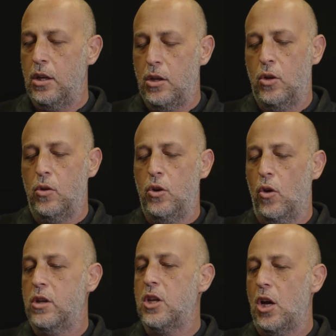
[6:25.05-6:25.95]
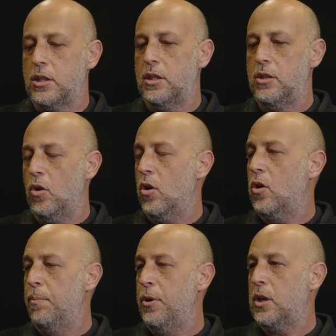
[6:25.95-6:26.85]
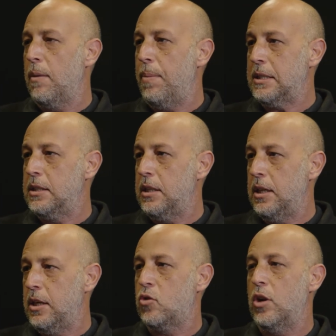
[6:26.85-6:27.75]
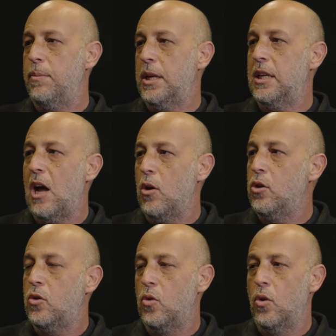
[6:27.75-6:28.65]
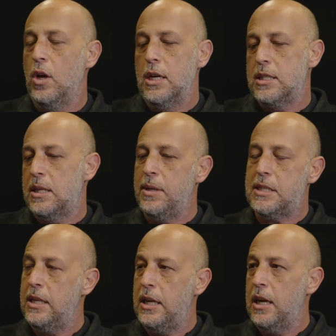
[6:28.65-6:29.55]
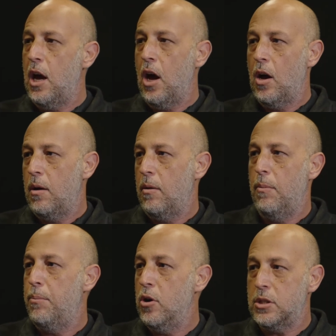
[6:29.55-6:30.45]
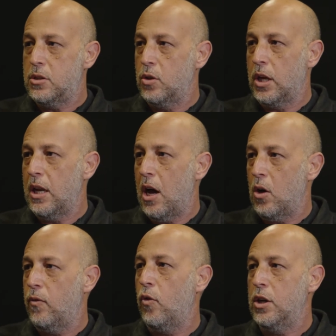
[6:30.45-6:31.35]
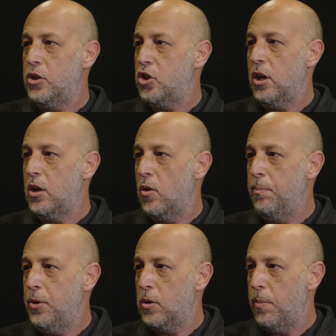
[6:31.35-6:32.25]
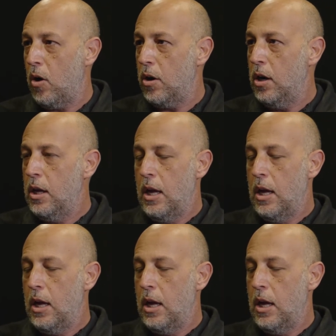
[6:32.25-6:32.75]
you, you exhausted your compute capacity, Incredibuild will allow you to seamlessly uh, burst to the cloud for additional compute power.